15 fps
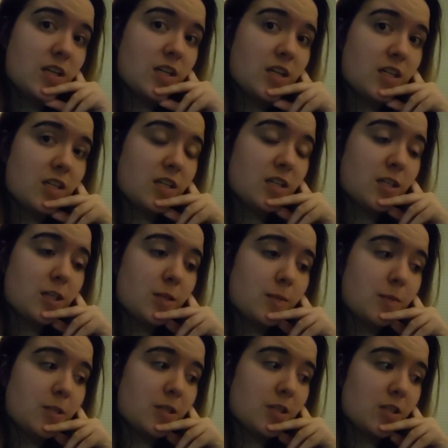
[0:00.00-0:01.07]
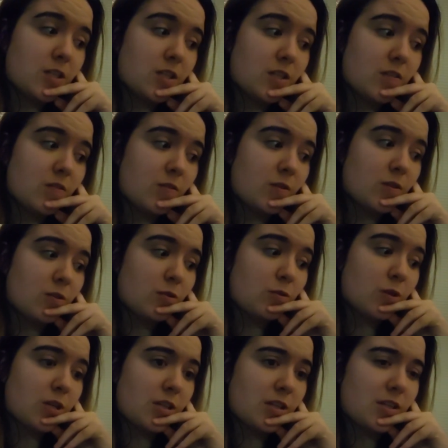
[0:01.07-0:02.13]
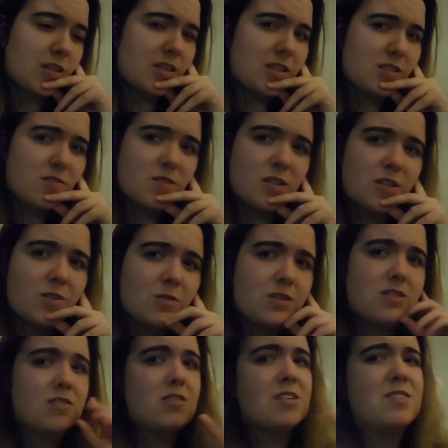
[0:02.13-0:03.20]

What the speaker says: and I am not looking forward to editing this video either,